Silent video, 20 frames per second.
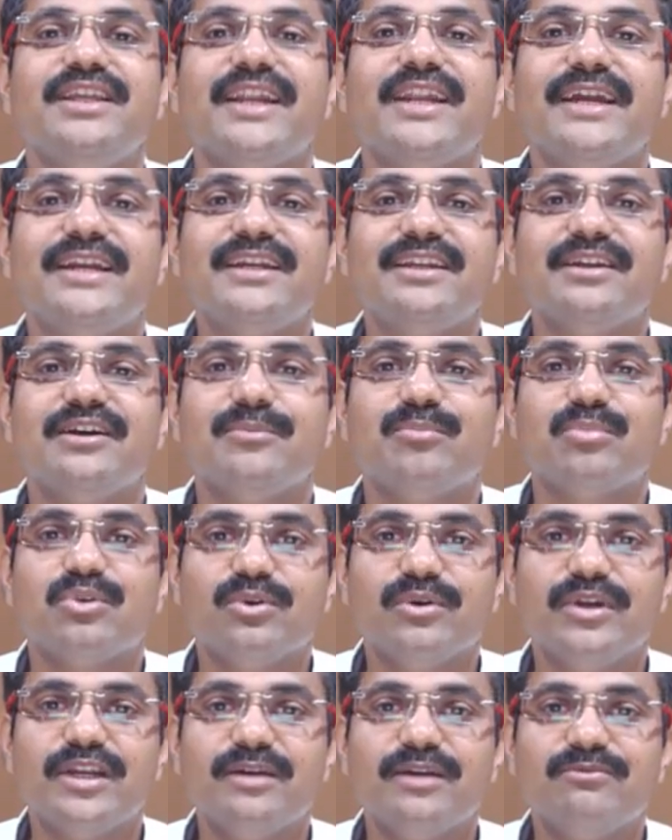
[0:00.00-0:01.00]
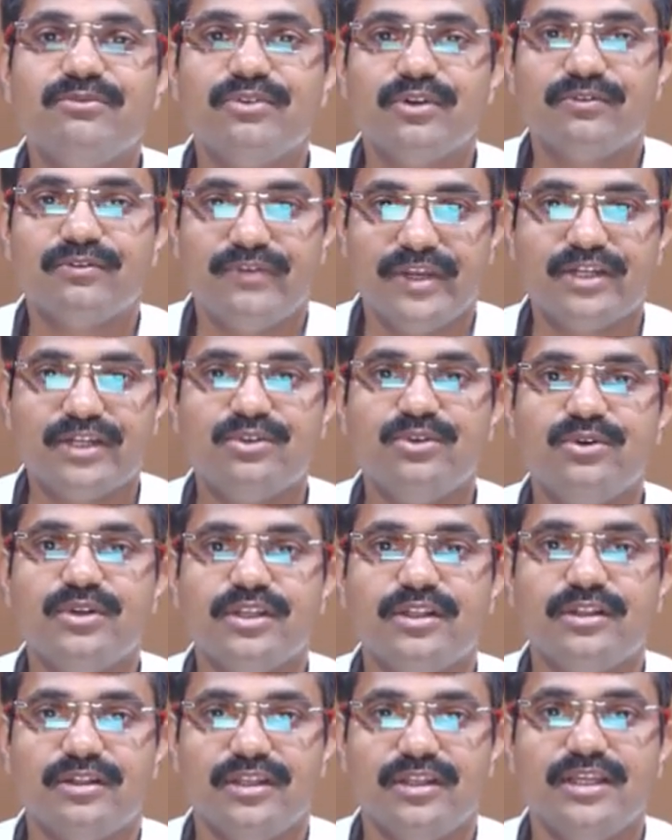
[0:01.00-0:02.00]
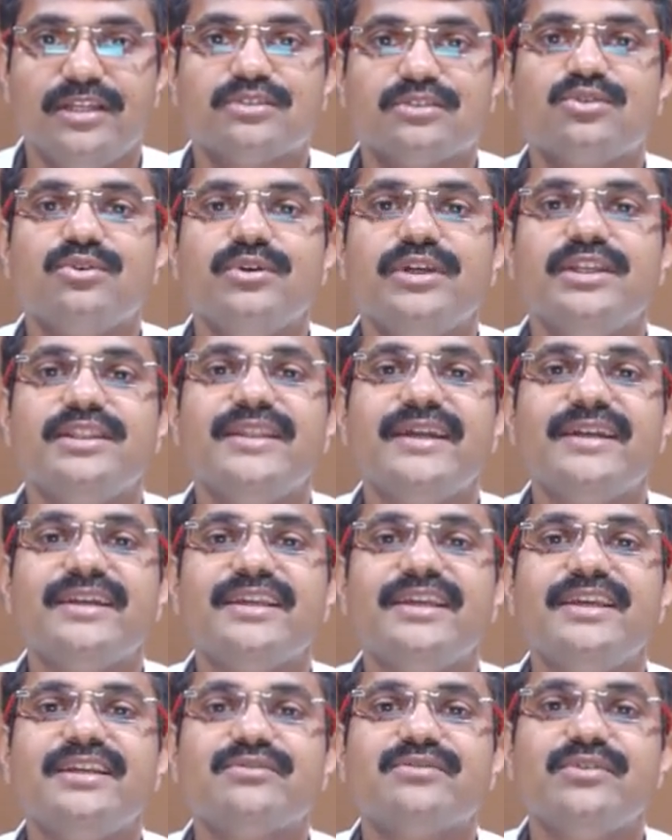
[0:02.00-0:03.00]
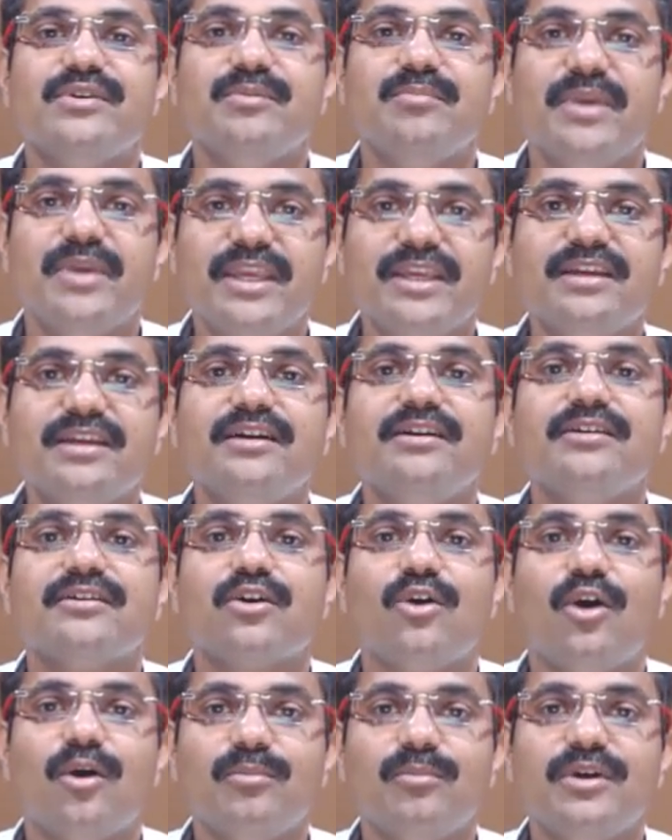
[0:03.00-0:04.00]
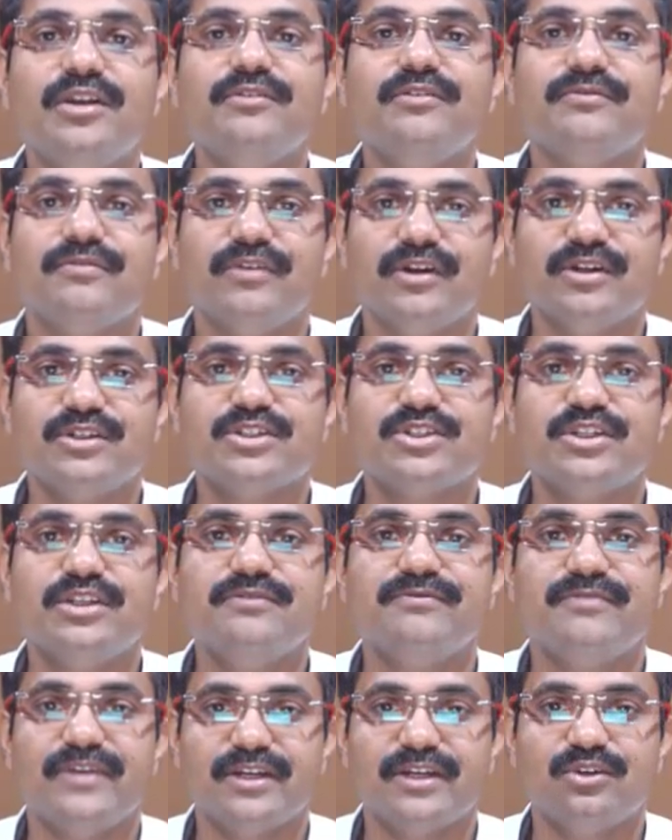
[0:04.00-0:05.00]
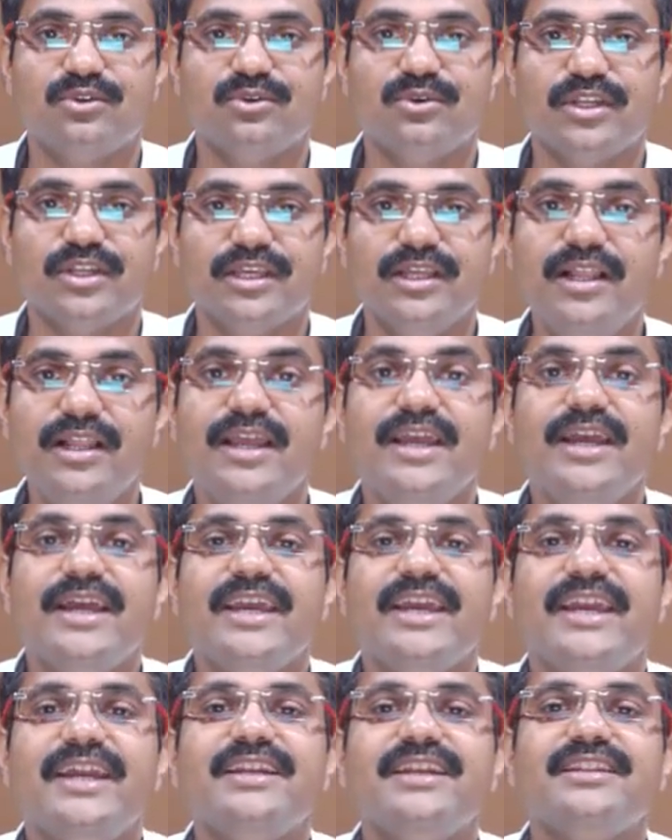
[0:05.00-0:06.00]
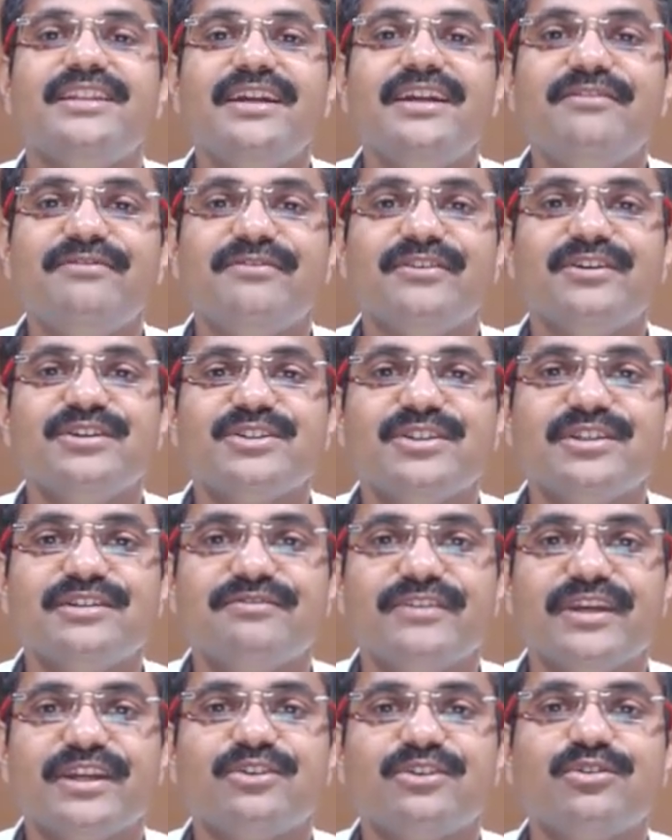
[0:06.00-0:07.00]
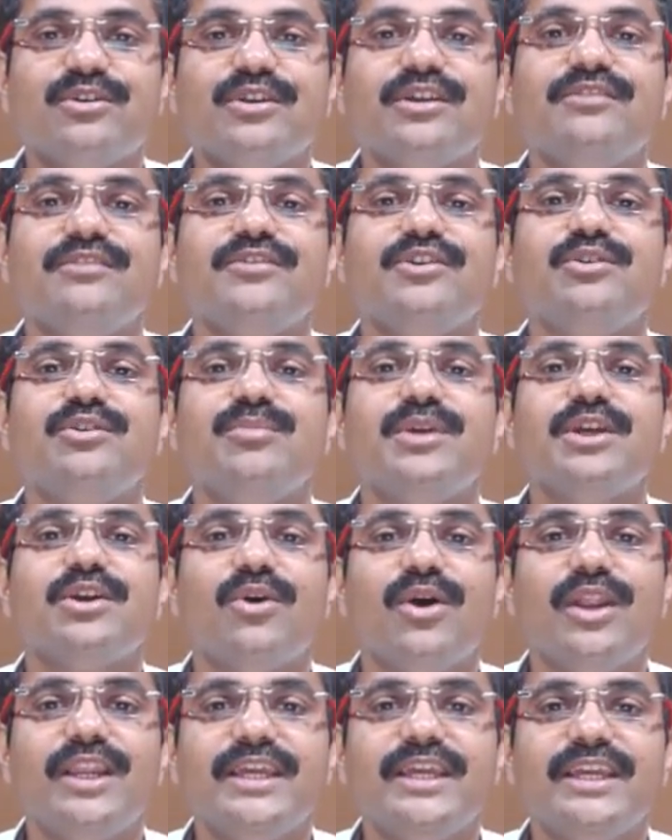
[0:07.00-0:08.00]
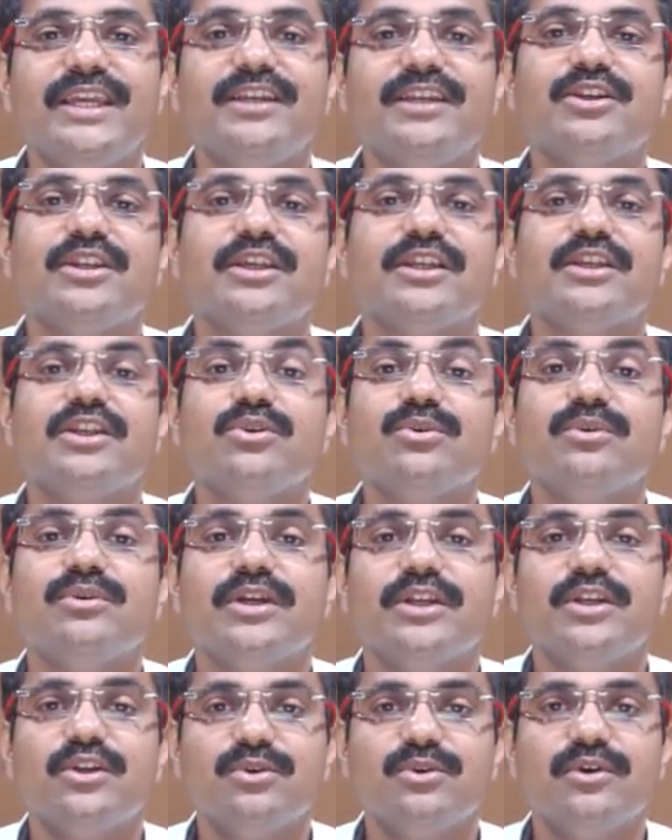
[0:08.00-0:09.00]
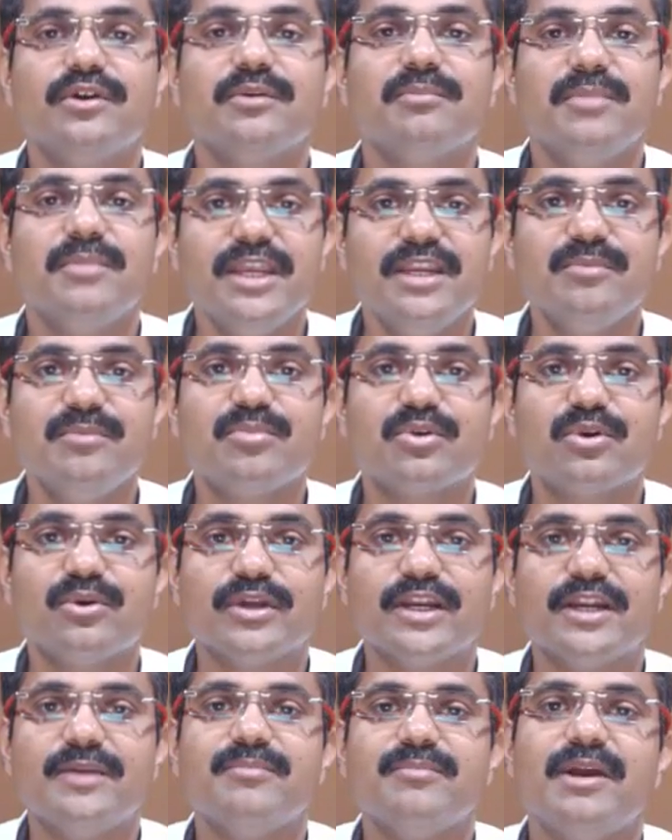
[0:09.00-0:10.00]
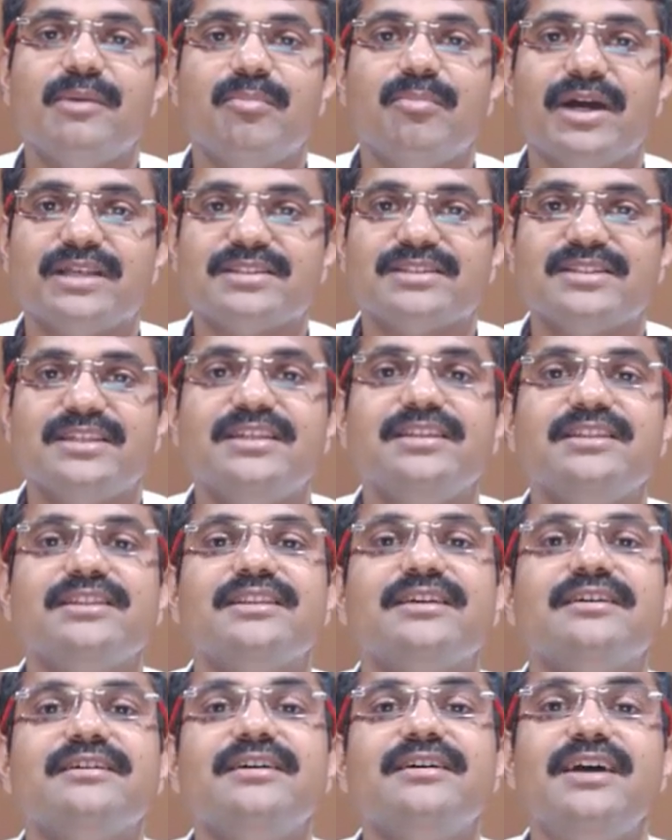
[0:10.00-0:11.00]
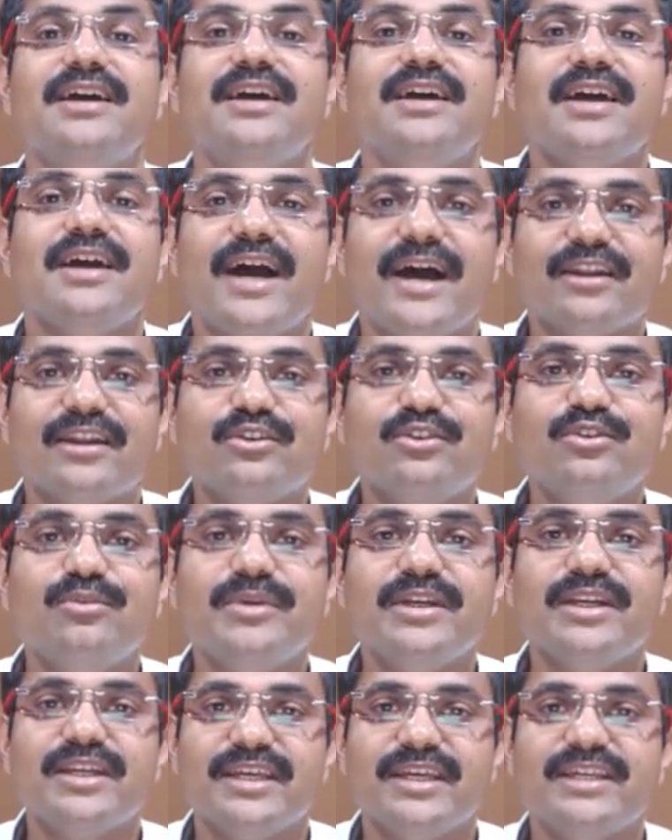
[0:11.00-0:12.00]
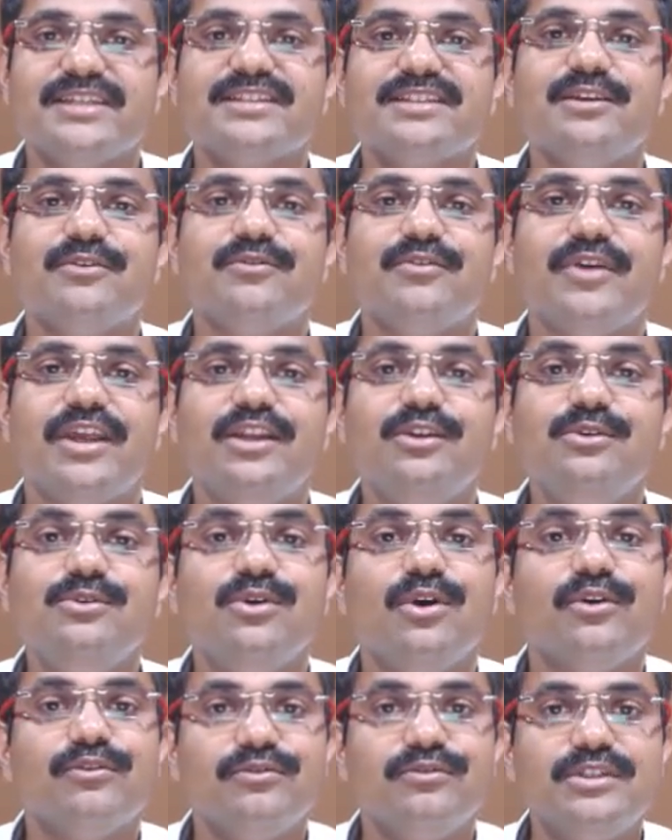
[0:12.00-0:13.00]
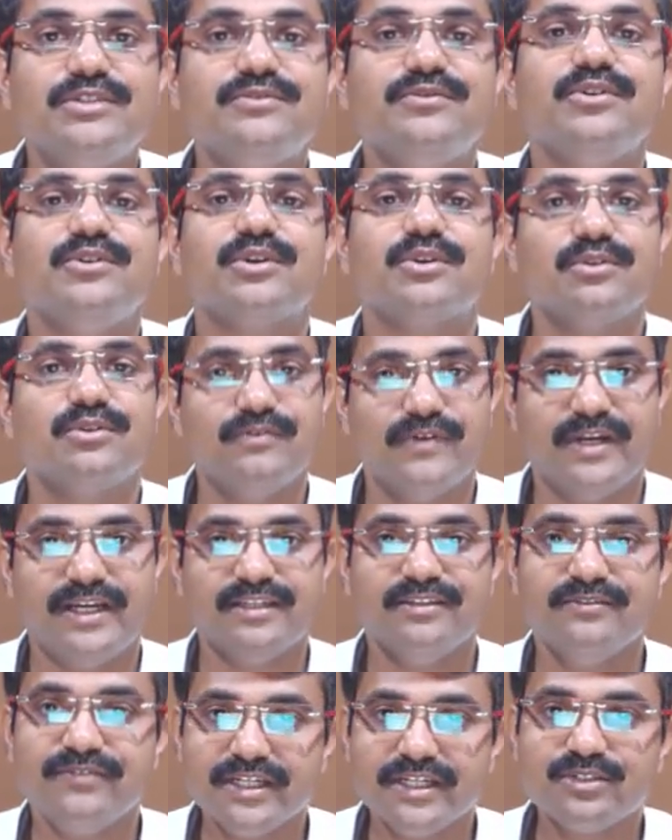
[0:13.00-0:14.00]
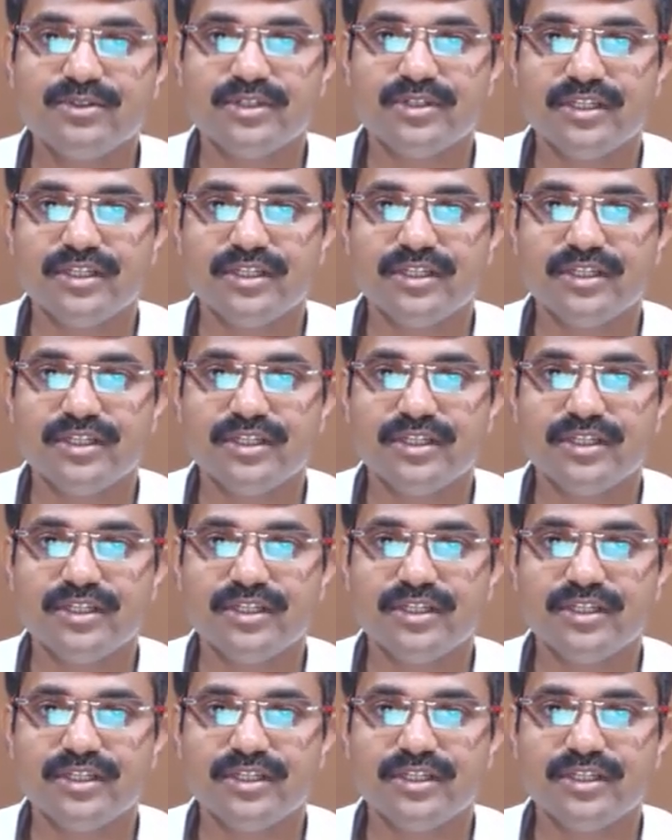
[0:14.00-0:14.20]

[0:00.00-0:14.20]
we write a program for factorial. So in that case, we make a common function factorial, and that function factorial we would be calling into our main program by passing the argument as the value of which we want to find the